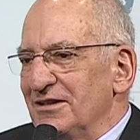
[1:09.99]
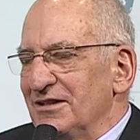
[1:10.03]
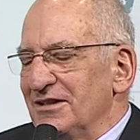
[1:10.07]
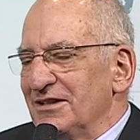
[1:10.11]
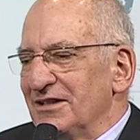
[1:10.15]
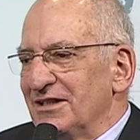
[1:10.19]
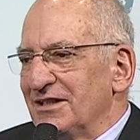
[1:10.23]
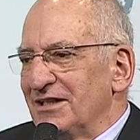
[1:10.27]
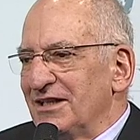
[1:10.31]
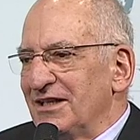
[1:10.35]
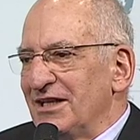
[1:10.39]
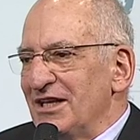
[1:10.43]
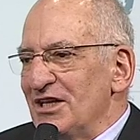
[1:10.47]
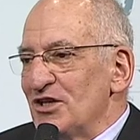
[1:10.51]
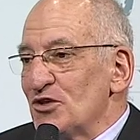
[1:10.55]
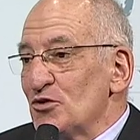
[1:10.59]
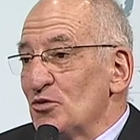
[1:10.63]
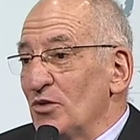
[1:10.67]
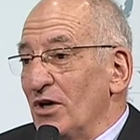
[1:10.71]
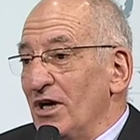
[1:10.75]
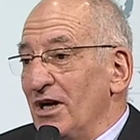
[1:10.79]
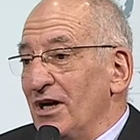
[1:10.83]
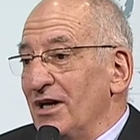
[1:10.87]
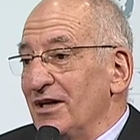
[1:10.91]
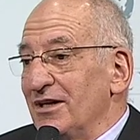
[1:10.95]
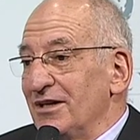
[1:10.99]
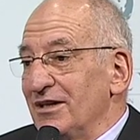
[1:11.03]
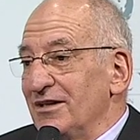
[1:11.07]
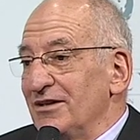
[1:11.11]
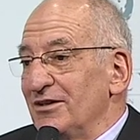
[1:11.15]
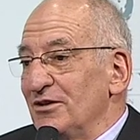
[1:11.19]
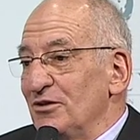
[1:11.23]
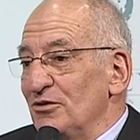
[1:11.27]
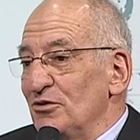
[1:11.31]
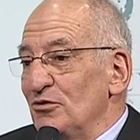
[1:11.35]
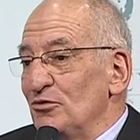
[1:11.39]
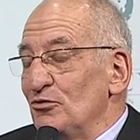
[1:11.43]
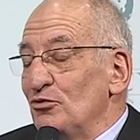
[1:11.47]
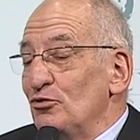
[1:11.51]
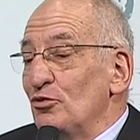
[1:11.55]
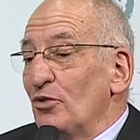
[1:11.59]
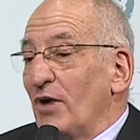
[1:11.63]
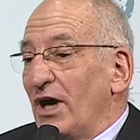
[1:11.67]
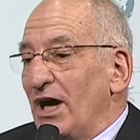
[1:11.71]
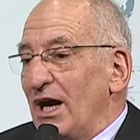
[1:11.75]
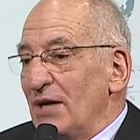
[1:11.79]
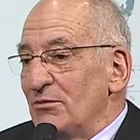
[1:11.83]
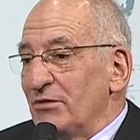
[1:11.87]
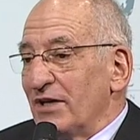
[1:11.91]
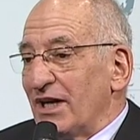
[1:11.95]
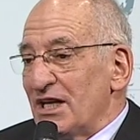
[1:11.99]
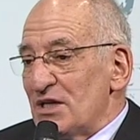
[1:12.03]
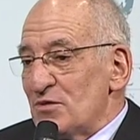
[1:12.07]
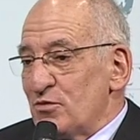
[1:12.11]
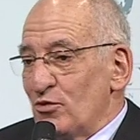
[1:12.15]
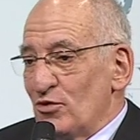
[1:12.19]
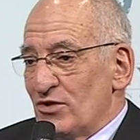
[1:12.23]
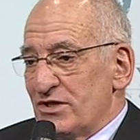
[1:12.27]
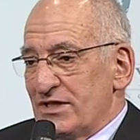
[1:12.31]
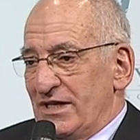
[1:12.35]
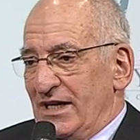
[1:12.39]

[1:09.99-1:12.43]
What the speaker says: statesmen over